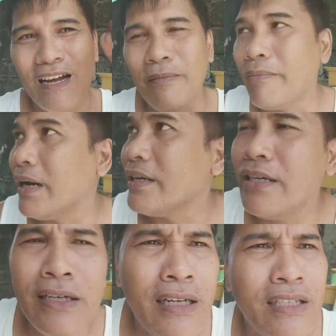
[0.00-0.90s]
My
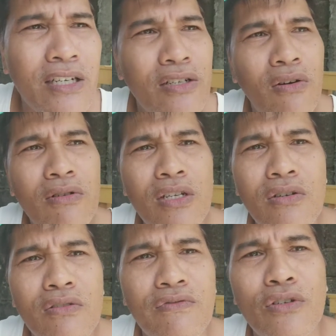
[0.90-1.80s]
English is only
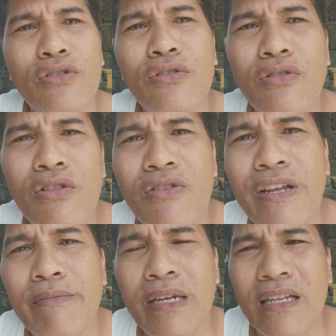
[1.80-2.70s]
good for 2 to
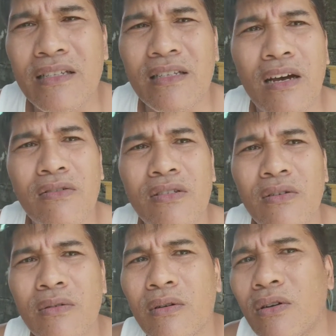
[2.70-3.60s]
3 minutes. Now it's
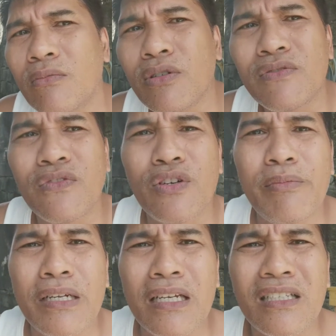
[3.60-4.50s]
almost 4
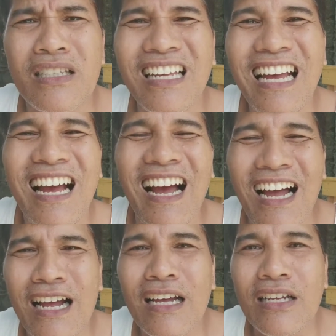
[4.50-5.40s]
minutes.
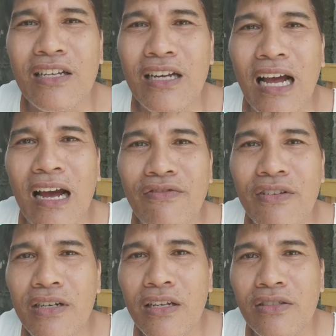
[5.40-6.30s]

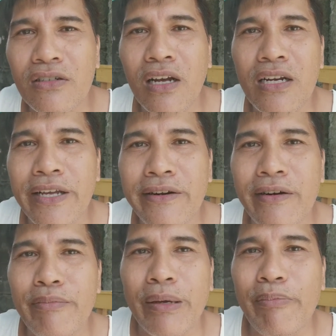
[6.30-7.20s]
After this, you're gonna hear
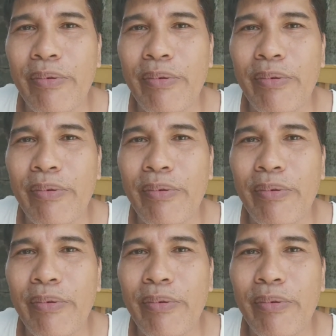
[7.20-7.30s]
a beep.